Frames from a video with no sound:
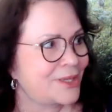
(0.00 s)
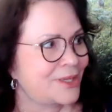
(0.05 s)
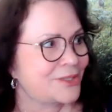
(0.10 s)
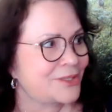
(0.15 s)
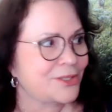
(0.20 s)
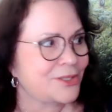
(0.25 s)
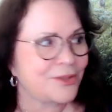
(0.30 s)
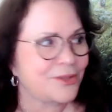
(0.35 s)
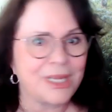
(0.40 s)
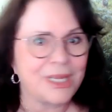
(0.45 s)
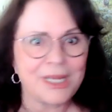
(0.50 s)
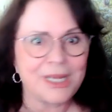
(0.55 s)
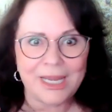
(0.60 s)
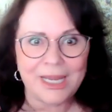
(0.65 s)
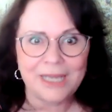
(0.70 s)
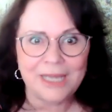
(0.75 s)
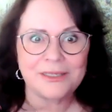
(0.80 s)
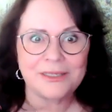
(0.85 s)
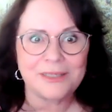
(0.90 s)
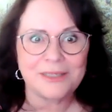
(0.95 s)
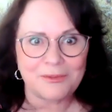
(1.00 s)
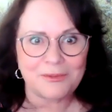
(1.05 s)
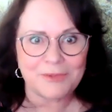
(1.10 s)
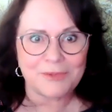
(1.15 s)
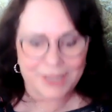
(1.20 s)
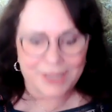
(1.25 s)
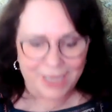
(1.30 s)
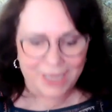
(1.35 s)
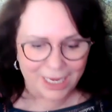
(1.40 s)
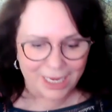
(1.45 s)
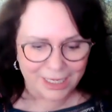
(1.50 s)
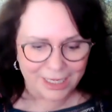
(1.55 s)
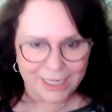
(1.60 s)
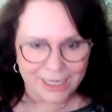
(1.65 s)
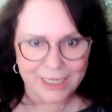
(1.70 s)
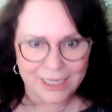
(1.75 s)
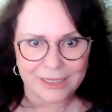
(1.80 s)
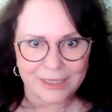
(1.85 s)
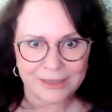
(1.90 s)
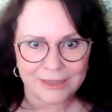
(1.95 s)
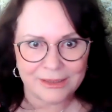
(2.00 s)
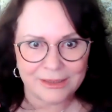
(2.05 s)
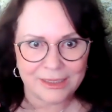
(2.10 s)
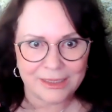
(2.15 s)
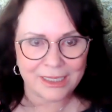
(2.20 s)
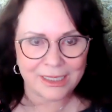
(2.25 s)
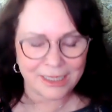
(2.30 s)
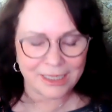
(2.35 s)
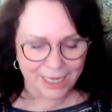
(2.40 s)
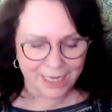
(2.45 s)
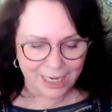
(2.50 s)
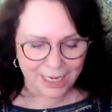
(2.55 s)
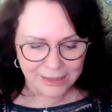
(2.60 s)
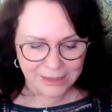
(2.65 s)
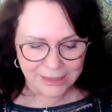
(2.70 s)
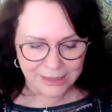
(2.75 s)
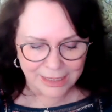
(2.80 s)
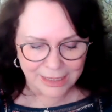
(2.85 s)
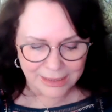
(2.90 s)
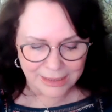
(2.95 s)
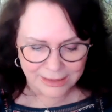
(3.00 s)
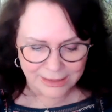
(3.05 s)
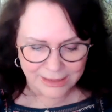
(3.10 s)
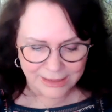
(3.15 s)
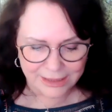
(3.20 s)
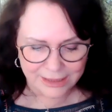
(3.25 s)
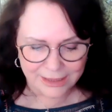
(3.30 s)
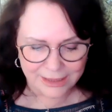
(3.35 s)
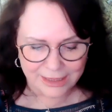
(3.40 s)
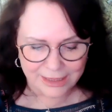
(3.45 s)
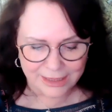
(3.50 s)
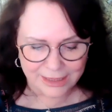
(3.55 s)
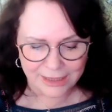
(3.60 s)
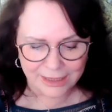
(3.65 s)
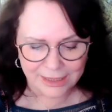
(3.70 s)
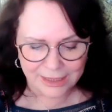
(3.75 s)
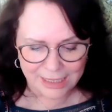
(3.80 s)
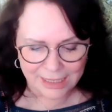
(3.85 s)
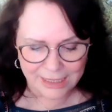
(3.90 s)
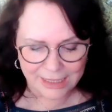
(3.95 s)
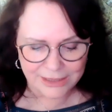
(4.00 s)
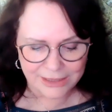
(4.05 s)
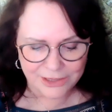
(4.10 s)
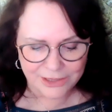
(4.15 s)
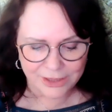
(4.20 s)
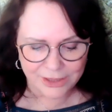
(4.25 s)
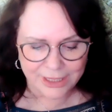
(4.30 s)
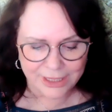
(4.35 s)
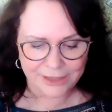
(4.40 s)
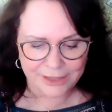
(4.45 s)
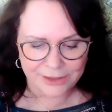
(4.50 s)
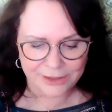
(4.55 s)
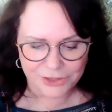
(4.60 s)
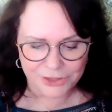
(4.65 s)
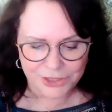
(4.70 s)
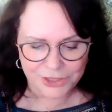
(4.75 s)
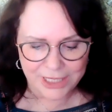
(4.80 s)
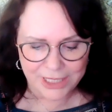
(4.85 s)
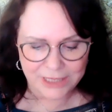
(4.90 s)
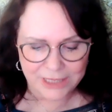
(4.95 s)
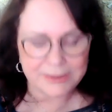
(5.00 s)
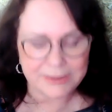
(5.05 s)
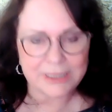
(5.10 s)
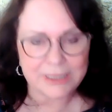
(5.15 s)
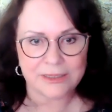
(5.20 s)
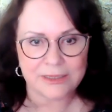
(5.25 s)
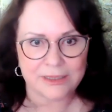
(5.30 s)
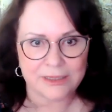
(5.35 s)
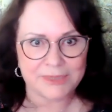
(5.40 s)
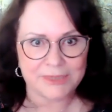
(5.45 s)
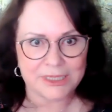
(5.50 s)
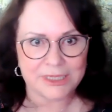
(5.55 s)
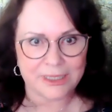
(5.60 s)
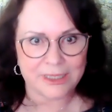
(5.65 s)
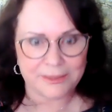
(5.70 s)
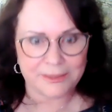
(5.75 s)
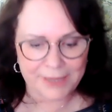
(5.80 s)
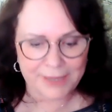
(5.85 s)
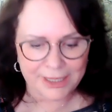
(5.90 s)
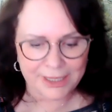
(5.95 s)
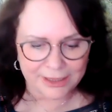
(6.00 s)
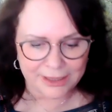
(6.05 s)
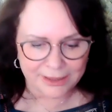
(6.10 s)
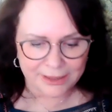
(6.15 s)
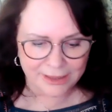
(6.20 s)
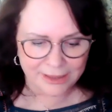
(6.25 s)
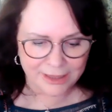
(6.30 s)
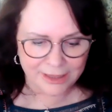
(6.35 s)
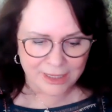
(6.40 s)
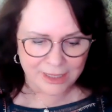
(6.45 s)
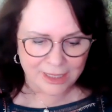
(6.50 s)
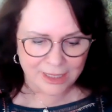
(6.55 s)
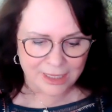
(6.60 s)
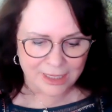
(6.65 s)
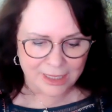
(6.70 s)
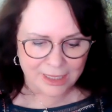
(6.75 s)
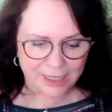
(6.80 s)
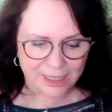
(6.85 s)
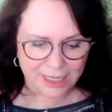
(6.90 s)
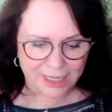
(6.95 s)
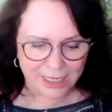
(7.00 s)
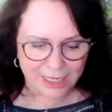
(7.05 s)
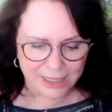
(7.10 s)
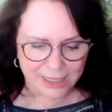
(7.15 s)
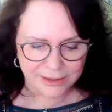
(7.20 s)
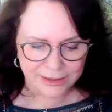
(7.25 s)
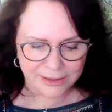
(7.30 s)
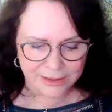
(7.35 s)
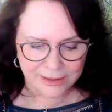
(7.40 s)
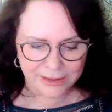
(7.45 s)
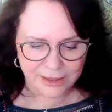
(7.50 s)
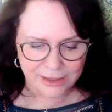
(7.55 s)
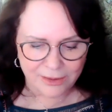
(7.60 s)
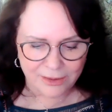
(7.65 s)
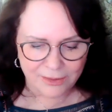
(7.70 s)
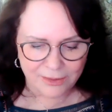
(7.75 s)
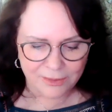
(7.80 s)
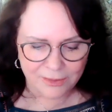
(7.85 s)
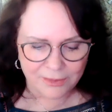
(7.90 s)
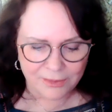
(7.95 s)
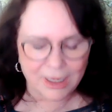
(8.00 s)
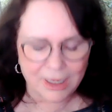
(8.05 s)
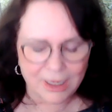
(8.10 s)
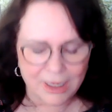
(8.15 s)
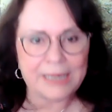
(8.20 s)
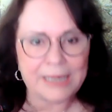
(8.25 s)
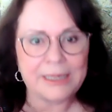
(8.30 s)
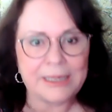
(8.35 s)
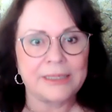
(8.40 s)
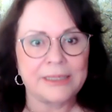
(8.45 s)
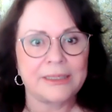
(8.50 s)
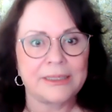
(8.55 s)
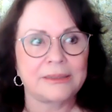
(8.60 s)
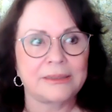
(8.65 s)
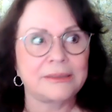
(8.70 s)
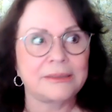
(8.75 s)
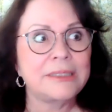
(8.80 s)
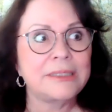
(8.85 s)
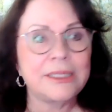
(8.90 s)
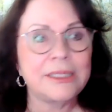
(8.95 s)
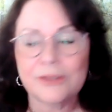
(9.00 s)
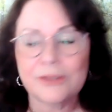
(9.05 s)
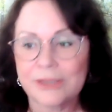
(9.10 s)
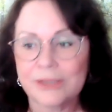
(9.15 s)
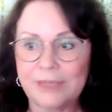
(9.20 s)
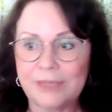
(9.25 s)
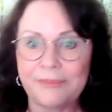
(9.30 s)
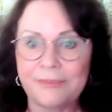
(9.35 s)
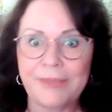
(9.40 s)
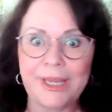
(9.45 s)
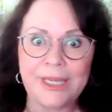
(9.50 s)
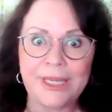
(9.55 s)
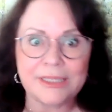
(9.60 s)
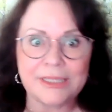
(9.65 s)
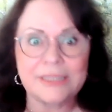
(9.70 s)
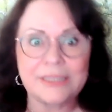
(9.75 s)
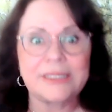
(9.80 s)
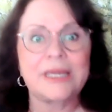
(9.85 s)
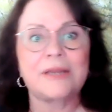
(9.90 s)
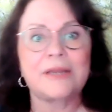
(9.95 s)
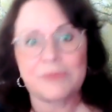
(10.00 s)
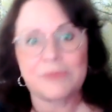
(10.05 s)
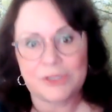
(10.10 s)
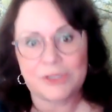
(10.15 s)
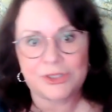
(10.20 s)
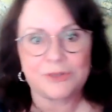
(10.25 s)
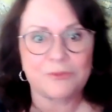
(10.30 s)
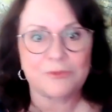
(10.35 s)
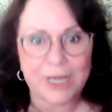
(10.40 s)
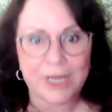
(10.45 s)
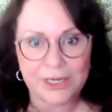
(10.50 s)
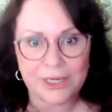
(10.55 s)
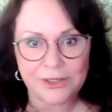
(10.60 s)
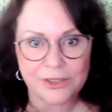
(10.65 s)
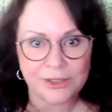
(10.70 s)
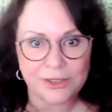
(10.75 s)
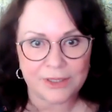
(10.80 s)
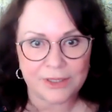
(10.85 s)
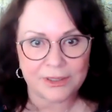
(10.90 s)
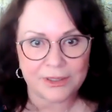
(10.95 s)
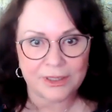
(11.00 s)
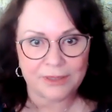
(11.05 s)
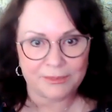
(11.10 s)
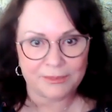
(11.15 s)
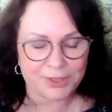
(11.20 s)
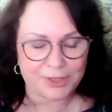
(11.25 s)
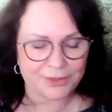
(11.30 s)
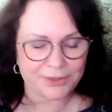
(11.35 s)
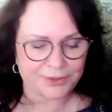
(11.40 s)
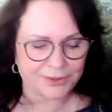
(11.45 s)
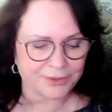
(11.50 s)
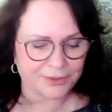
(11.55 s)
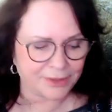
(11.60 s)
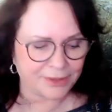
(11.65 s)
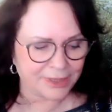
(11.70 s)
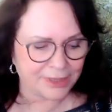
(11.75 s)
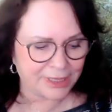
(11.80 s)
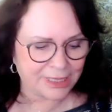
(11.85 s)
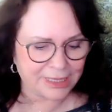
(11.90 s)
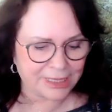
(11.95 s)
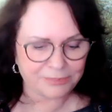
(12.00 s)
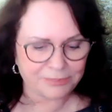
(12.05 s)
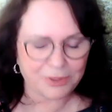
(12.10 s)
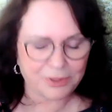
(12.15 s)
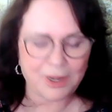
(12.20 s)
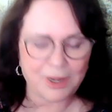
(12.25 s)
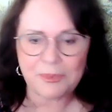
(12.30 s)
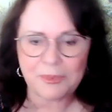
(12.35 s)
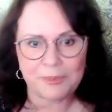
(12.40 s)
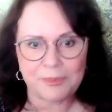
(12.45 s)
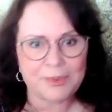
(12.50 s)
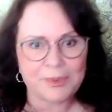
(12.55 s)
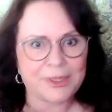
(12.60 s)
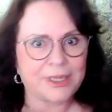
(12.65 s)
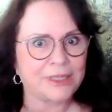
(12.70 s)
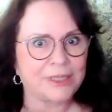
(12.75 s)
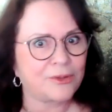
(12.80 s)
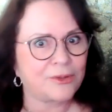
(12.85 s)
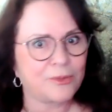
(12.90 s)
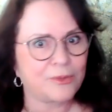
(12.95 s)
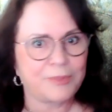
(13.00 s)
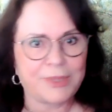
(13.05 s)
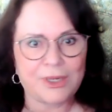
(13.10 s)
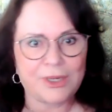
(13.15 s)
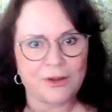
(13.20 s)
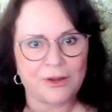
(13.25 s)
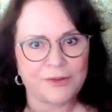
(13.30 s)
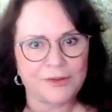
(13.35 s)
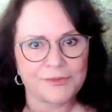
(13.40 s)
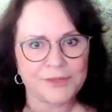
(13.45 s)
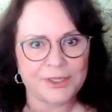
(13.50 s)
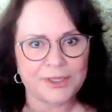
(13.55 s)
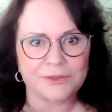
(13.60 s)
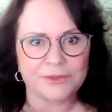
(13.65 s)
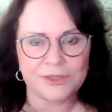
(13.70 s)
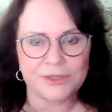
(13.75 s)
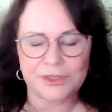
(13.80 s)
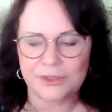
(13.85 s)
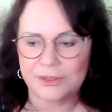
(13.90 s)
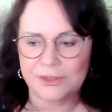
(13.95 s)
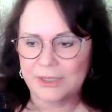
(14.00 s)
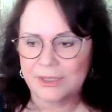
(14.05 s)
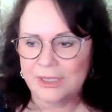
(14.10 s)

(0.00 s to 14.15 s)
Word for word: So then I ended up with a headache and I hadn't eaten anything. And I start getting the shakes because I'm a diabetic. And so I literally made a sandwich and ran to the computer and probably a little bit off kilter.